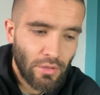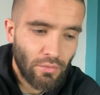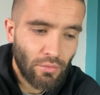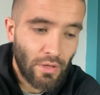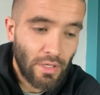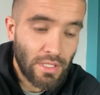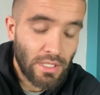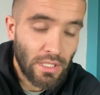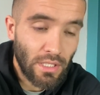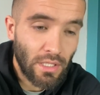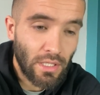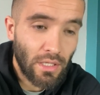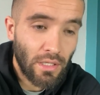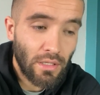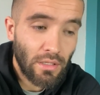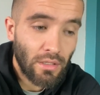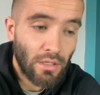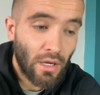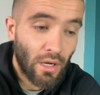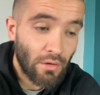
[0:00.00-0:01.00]
where it's like,
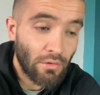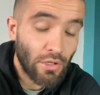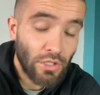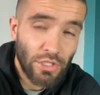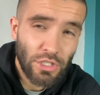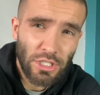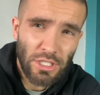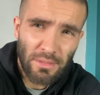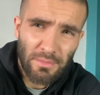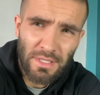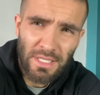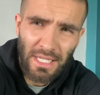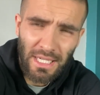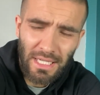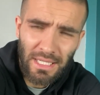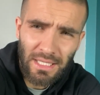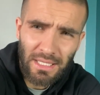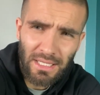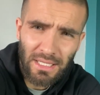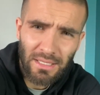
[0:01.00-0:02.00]
all right, shit, I'm
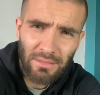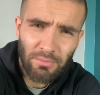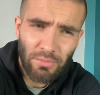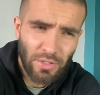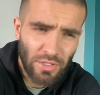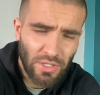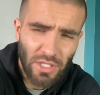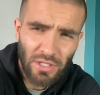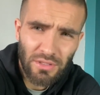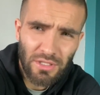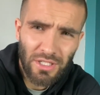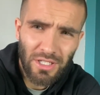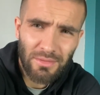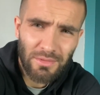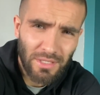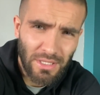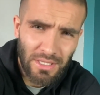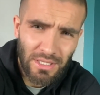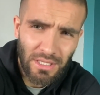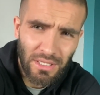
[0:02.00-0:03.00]
scared here, but it's go time, so
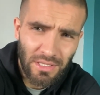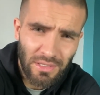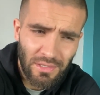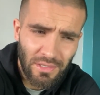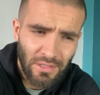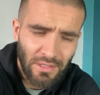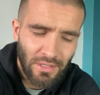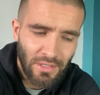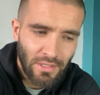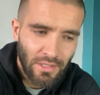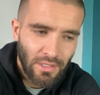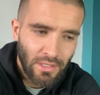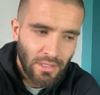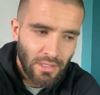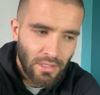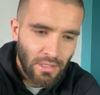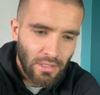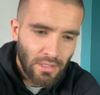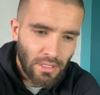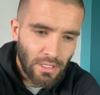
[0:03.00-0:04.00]
let's go.
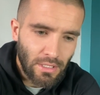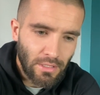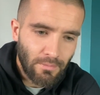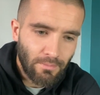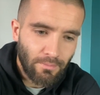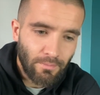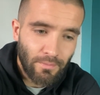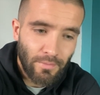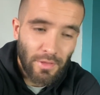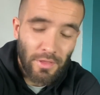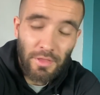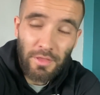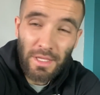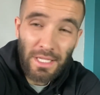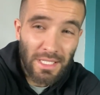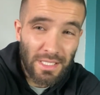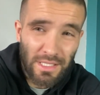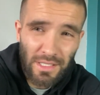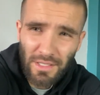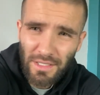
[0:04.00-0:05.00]

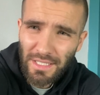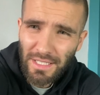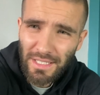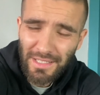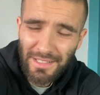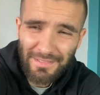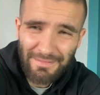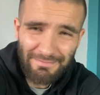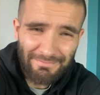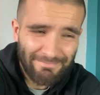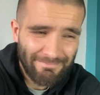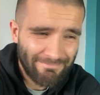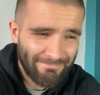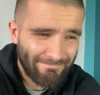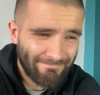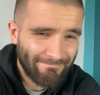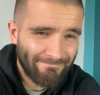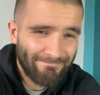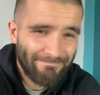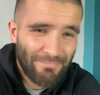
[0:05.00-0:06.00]
Things like
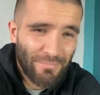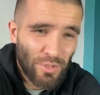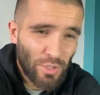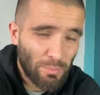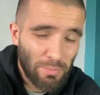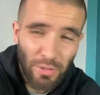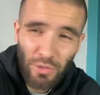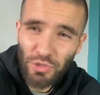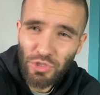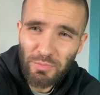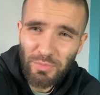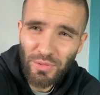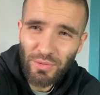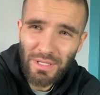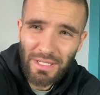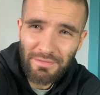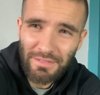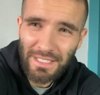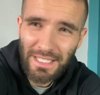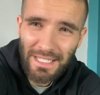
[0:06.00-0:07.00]
the plunge pool
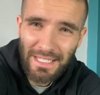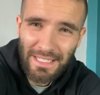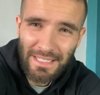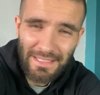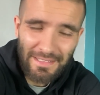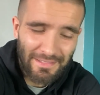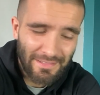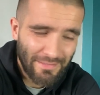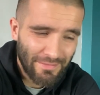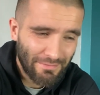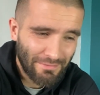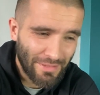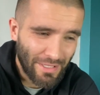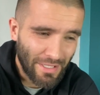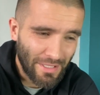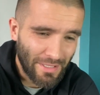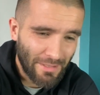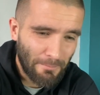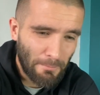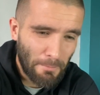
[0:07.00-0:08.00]
every day.
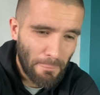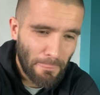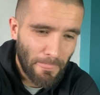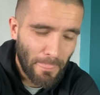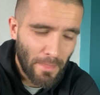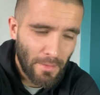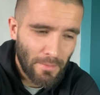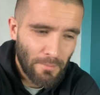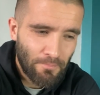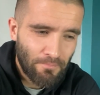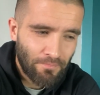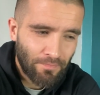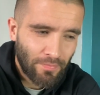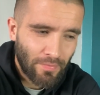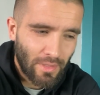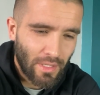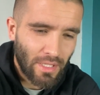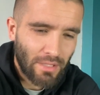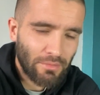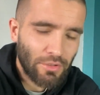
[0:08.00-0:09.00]
Like,
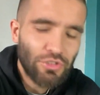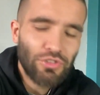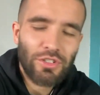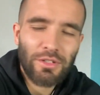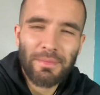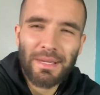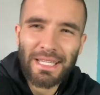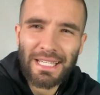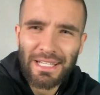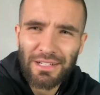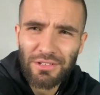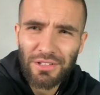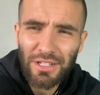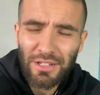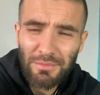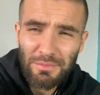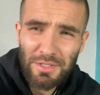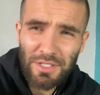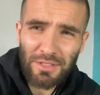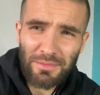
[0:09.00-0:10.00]
I'm not trying to make out that
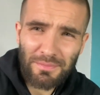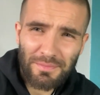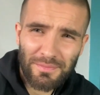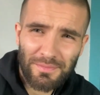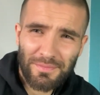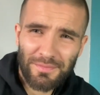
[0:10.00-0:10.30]
I'm some